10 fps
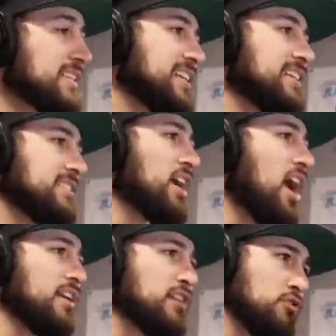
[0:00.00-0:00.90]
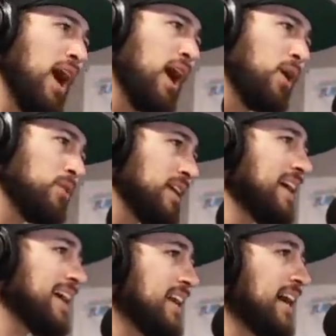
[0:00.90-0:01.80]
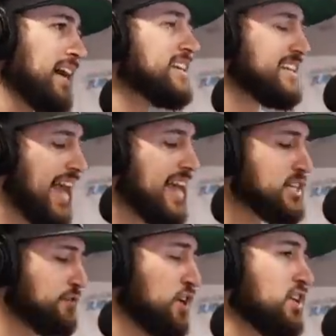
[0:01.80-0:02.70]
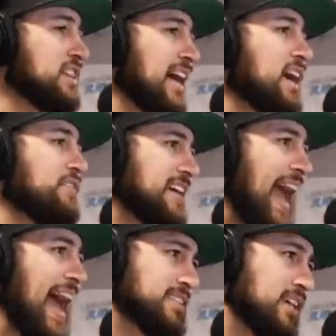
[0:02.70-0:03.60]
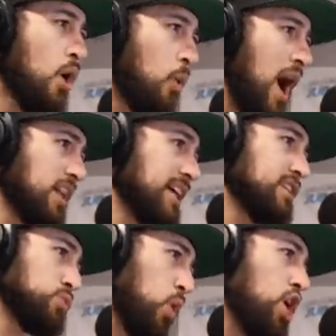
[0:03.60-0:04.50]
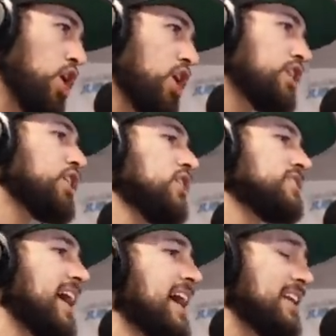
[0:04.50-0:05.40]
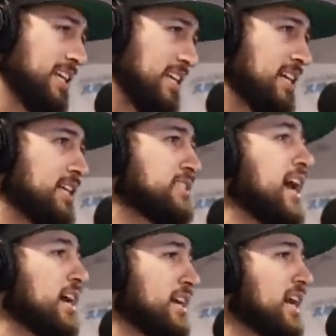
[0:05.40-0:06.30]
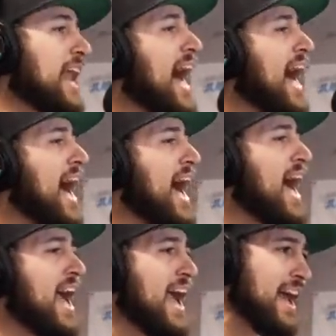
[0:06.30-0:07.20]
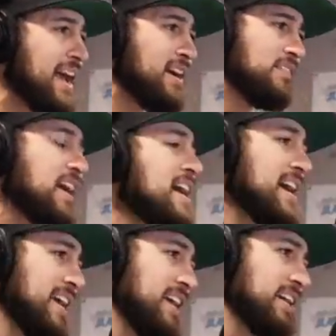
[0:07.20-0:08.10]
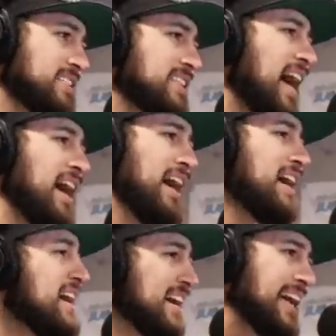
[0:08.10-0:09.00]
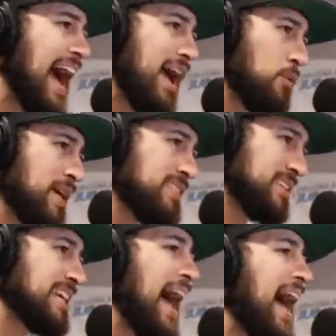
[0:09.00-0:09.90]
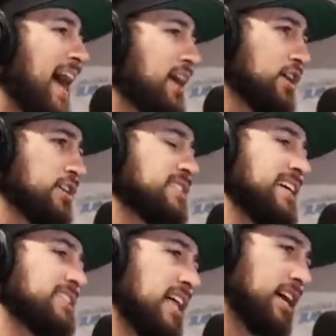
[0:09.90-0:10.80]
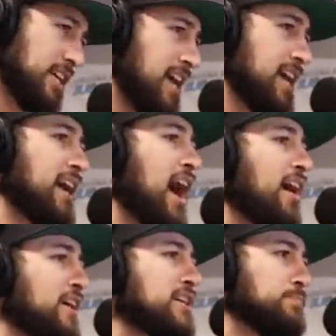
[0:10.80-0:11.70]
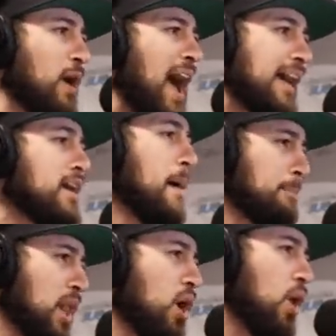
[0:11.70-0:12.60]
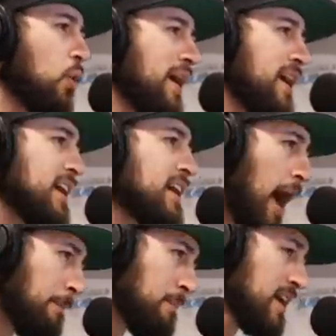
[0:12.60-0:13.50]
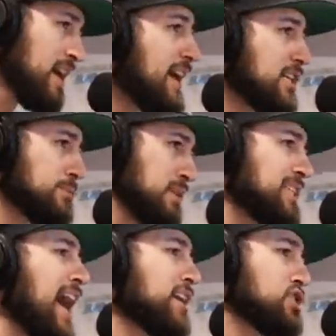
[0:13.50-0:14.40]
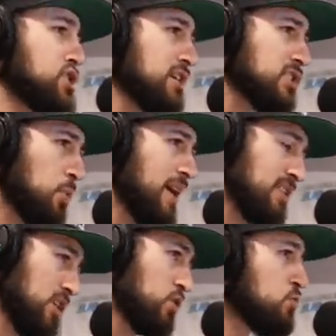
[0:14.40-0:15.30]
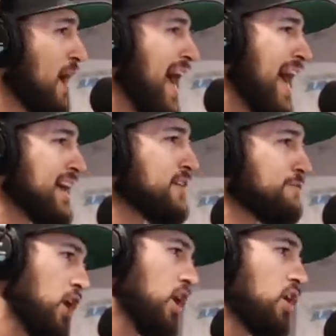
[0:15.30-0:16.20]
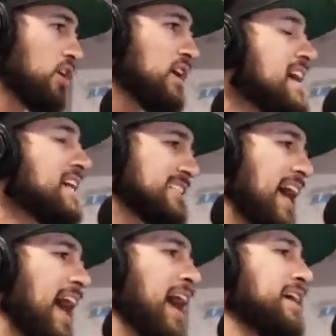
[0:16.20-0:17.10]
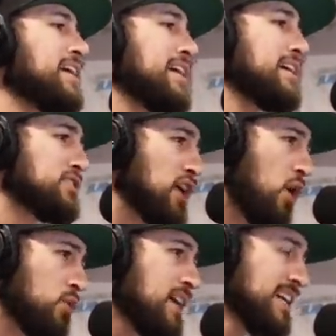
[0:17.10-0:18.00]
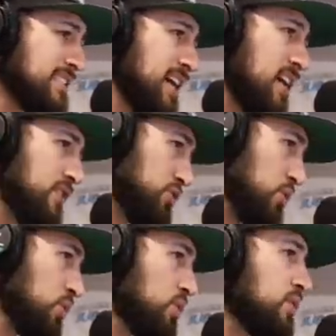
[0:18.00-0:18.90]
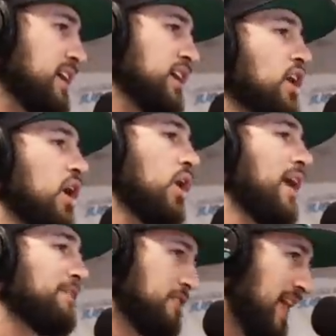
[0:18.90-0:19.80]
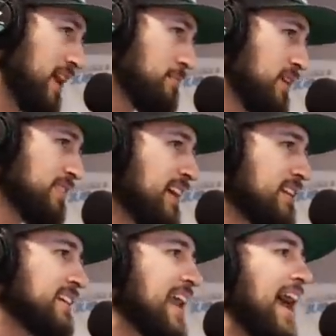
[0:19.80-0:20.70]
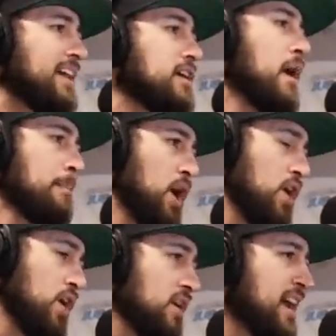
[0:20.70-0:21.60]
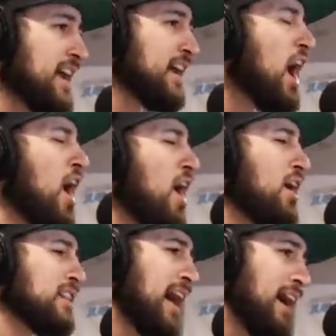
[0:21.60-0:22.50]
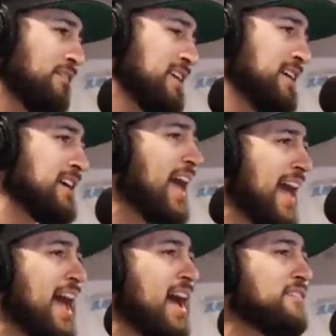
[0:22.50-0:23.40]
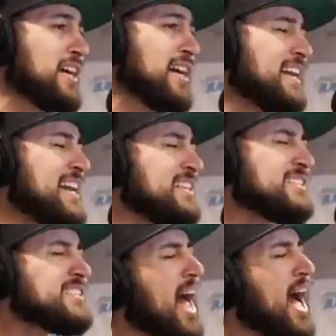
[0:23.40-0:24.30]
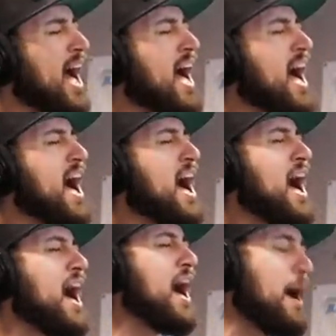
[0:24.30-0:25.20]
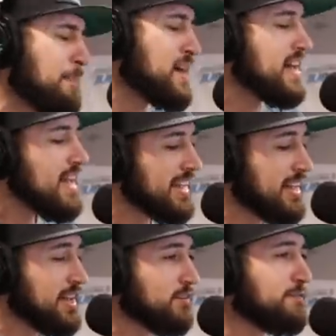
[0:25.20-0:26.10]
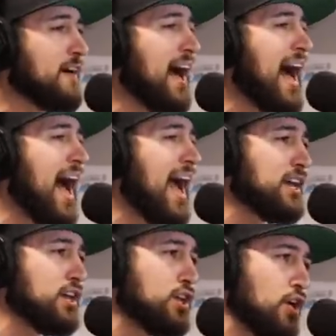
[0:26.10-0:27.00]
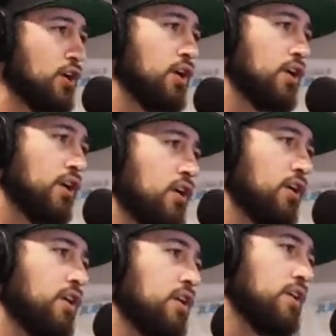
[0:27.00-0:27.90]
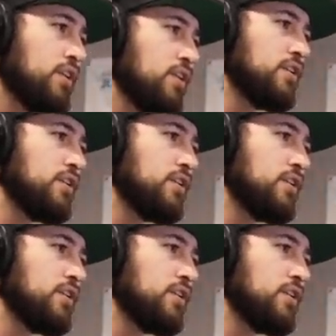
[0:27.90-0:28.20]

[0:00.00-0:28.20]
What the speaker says: Sits on a throne in a cage full of cats while his workers get eaten alive. He's the guy with the tigers. He's the king of his pride, blowing up his possessions with a rifle. Set his own TV studio aflame in the night, burning all of the evidence up in a fire.